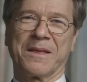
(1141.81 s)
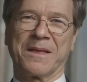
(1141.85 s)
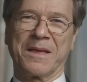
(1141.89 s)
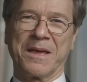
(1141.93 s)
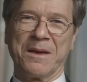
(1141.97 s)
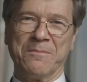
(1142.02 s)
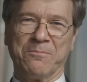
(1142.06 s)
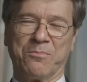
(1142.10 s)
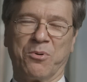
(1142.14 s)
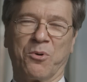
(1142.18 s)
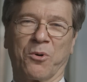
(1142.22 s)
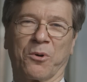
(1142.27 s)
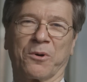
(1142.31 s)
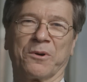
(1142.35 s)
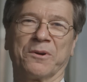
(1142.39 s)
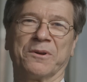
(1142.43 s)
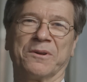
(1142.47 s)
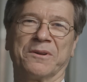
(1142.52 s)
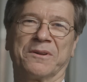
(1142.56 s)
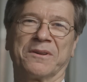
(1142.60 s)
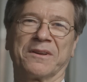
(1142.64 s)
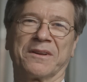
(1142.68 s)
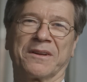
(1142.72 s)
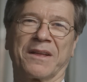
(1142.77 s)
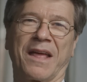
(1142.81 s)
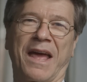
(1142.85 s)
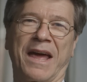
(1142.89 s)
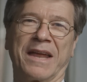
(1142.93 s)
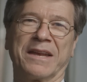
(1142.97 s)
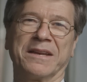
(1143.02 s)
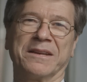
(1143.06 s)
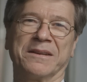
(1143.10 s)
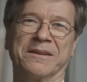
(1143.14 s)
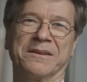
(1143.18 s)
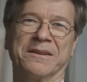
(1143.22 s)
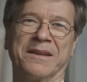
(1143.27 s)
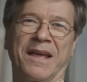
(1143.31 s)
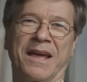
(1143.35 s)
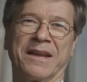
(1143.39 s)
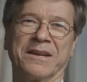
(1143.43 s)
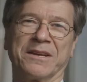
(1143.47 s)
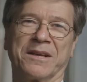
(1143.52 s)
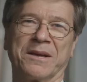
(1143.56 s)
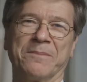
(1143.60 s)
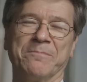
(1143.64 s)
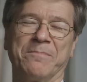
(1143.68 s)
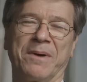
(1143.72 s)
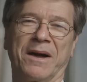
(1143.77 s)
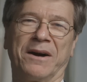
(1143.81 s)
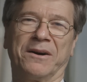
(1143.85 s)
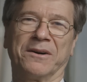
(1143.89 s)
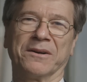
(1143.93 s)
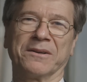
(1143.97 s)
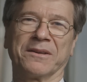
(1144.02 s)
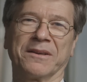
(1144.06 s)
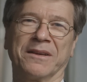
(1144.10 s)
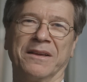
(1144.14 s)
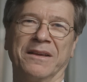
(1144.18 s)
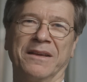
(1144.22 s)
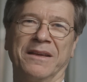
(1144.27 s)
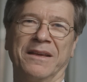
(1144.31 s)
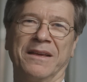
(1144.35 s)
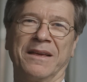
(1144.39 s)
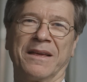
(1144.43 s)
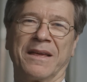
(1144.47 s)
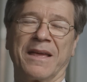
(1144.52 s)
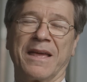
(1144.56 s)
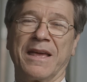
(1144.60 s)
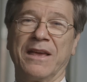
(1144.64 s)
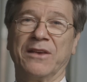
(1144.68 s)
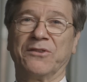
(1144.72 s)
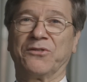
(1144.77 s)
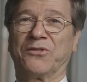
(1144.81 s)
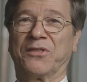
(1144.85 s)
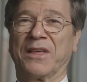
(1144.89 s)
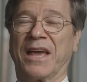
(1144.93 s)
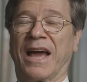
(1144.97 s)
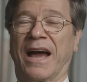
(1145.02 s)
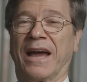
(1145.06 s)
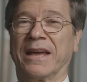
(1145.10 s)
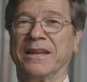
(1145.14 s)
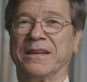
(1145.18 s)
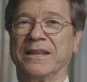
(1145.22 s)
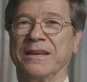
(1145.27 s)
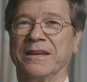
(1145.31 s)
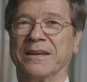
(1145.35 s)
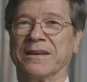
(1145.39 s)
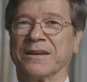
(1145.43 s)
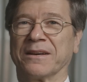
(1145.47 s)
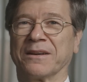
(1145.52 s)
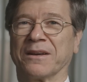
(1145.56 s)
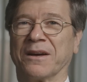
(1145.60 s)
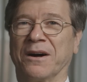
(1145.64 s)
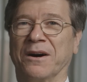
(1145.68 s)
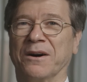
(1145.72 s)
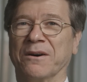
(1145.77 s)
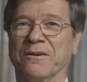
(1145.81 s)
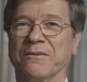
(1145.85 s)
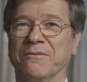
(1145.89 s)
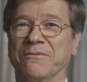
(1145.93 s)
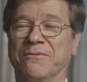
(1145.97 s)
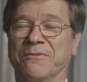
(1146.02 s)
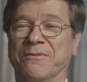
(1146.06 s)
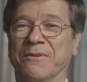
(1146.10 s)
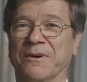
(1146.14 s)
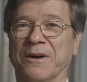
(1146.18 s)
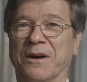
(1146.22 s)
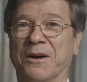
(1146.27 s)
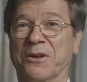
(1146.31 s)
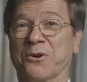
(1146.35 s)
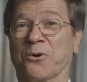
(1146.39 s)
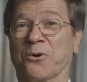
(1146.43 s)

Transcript: important and compelling is the idea of an